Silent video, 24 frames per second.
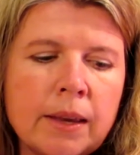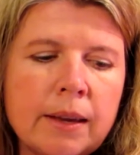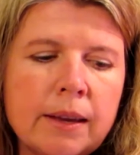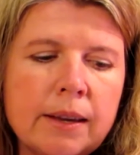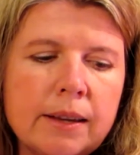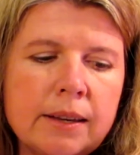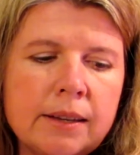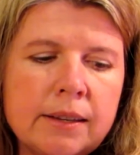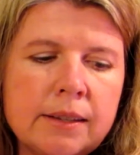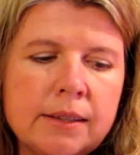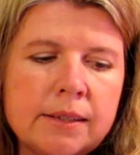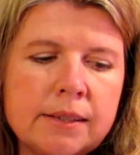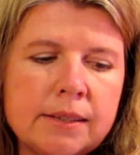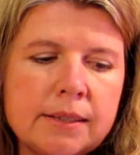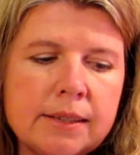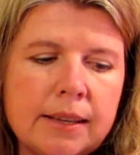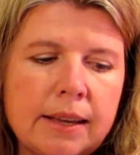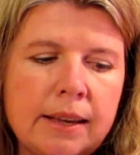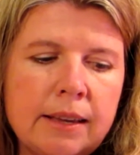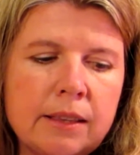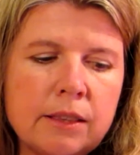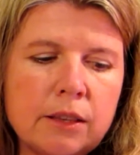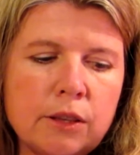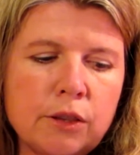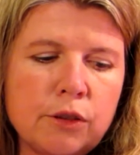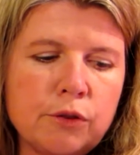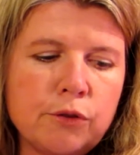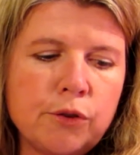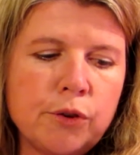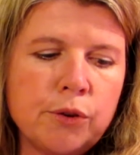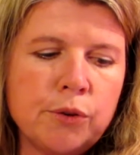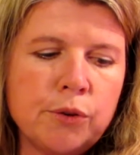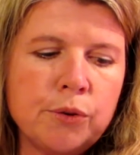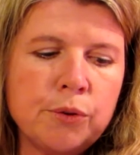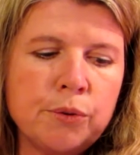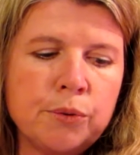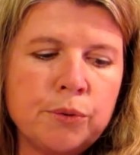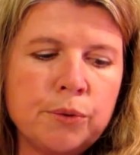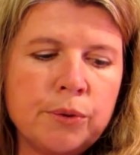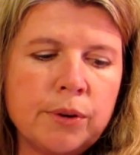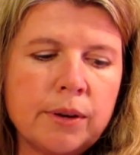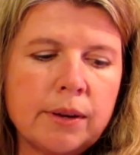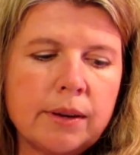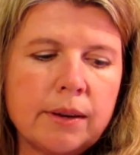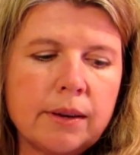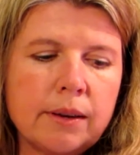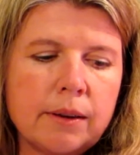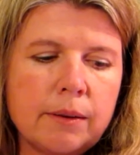is either through
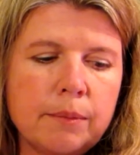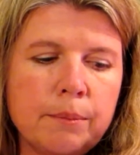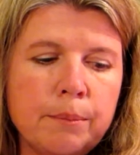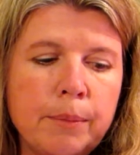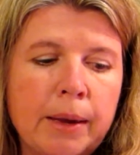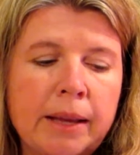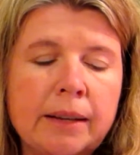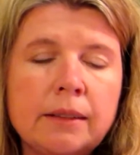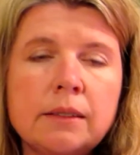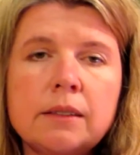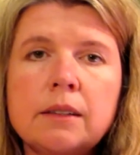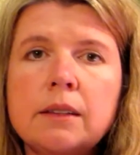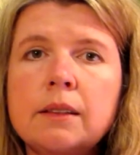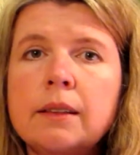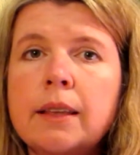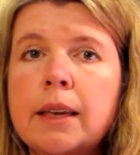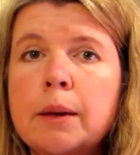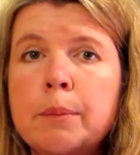mental